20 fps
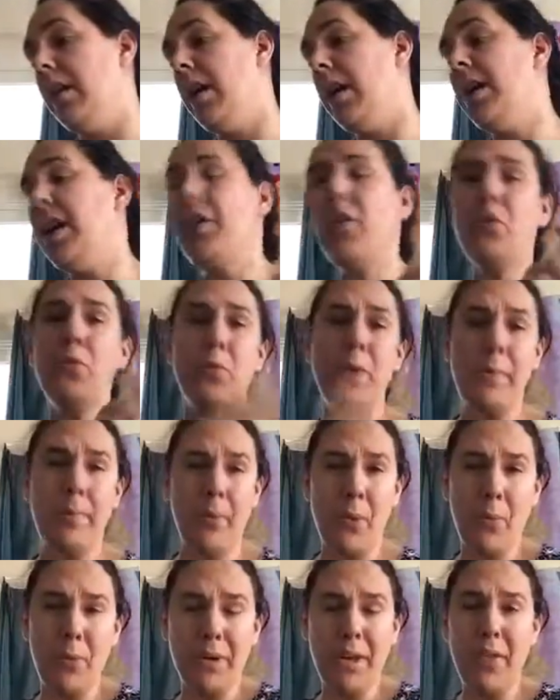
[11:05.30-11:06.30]
Another
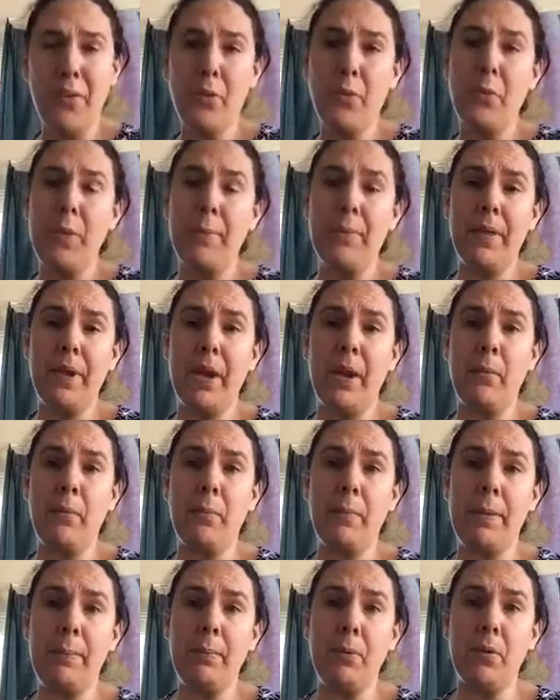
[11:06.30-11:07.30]
whip that I
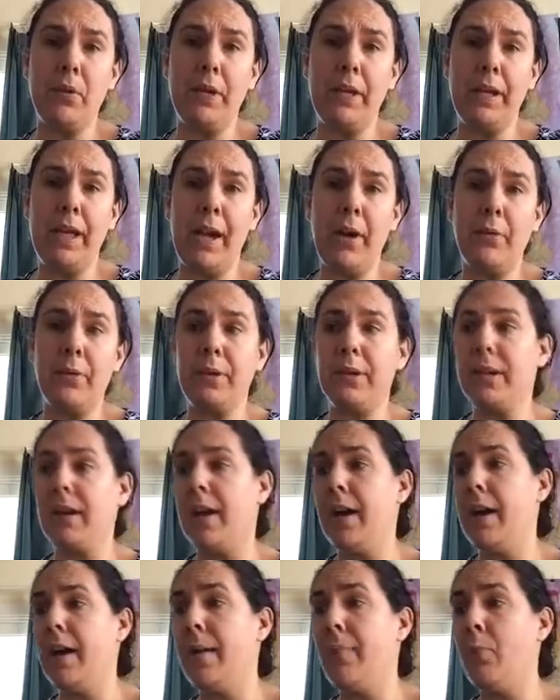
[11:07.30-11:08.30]
will be pulling out
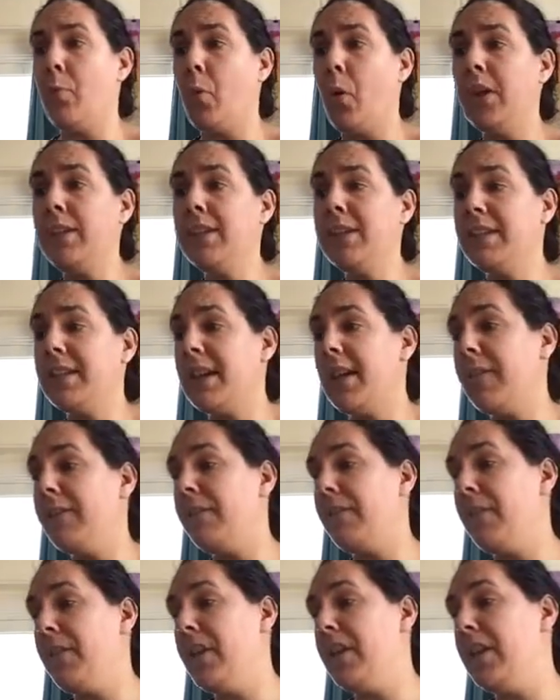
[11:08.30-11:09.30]
once I
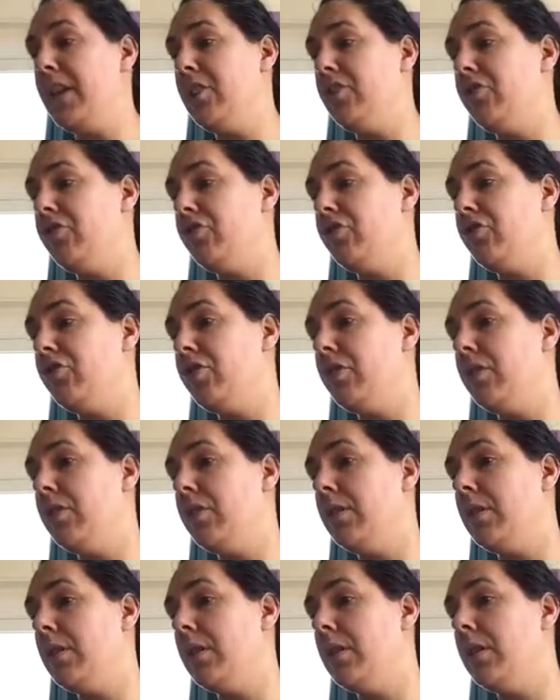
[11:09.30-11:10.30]
finish
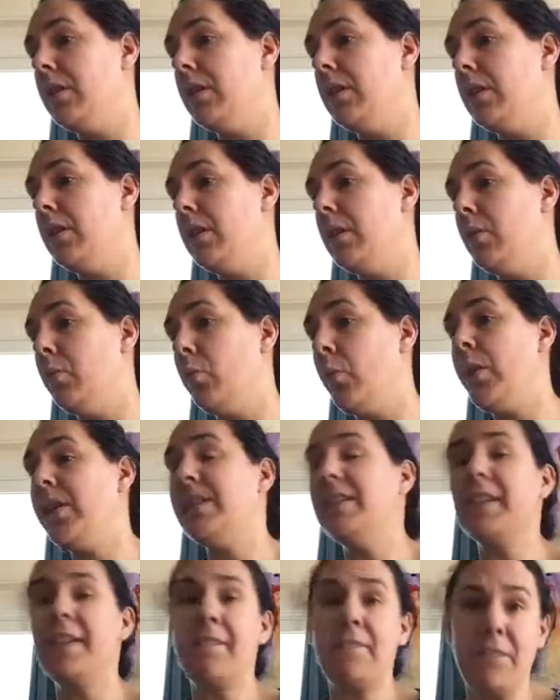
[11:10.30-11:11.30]

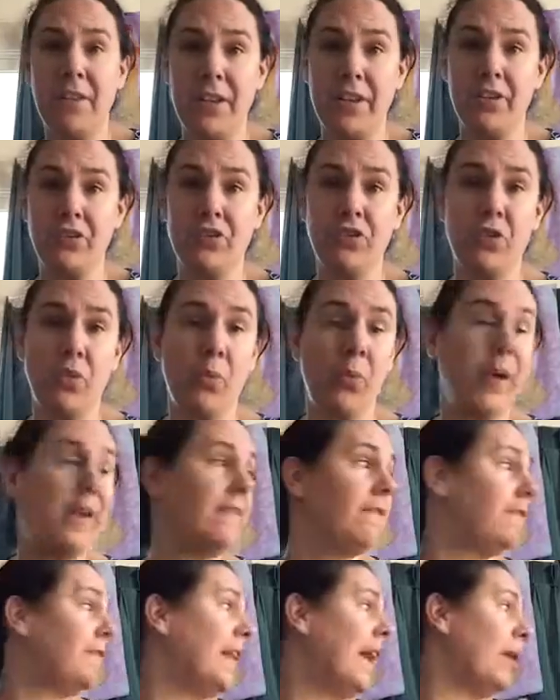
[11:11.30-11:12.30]
the
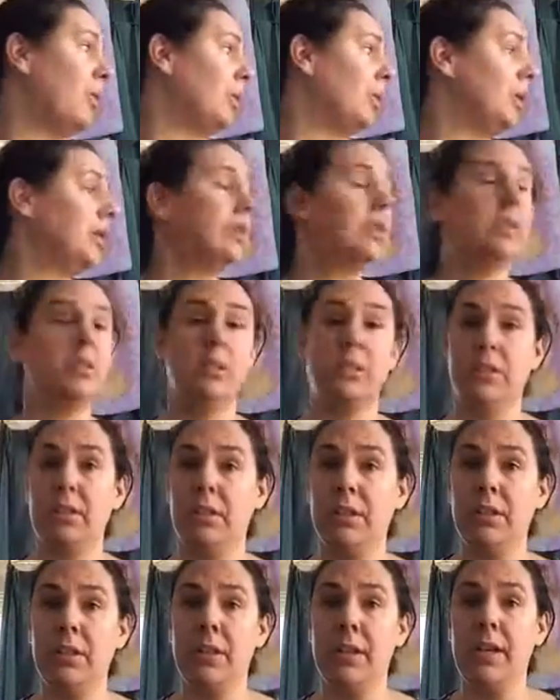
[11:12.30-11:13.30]
white flower.
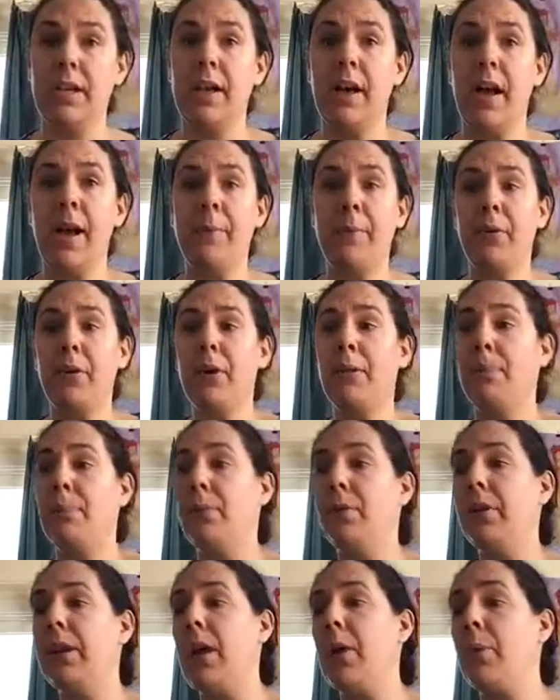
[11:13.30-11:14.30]
I'm going to
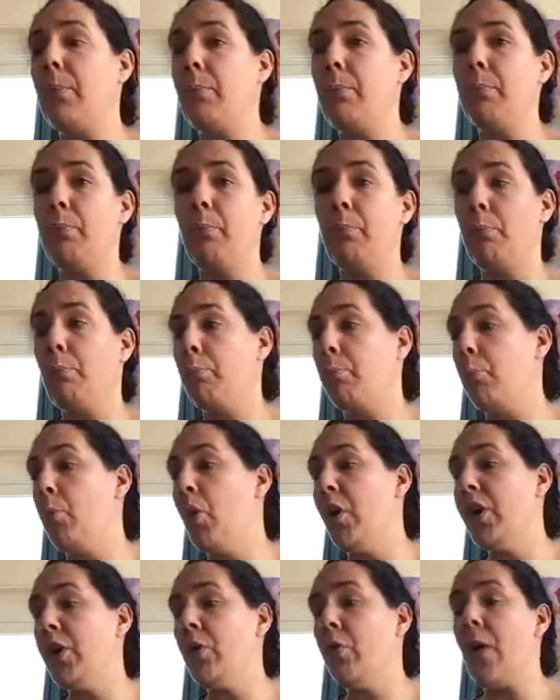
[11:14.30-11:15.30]
pull out
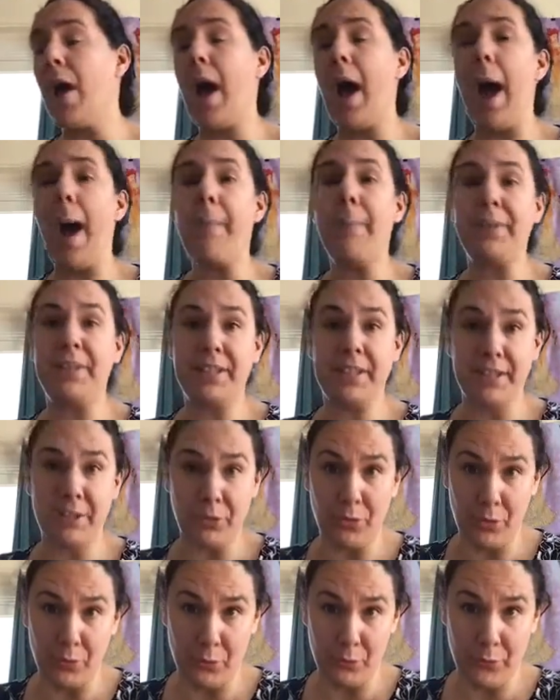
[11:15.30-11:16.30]
Buono
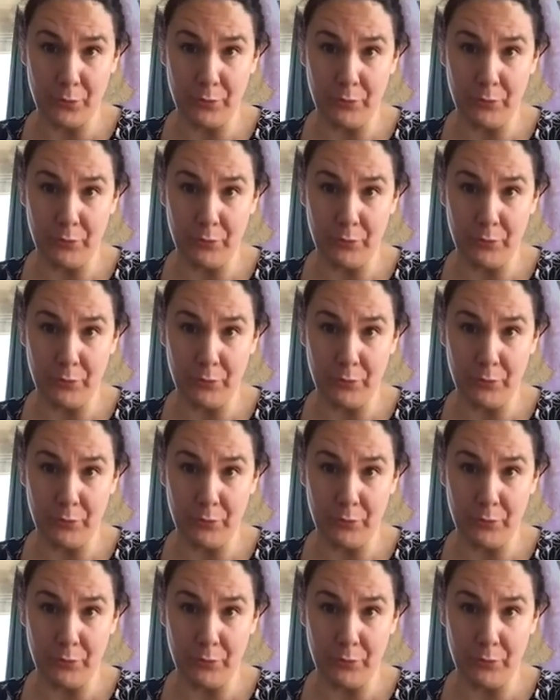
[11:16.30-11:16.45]
Appetito,